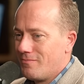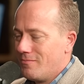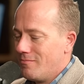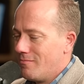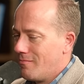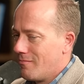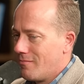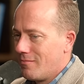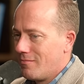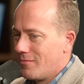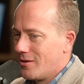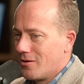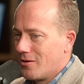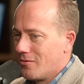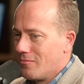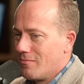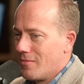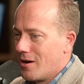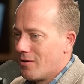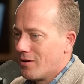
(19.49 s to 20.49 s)
you
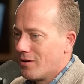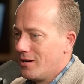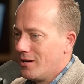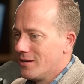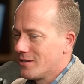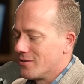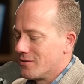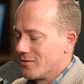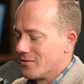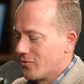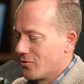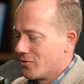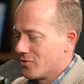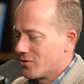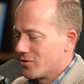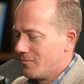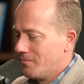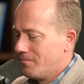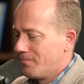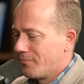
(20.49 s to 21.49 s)
know, Mary isn't a
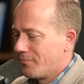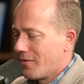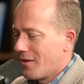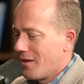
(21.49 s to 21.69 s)
virgin.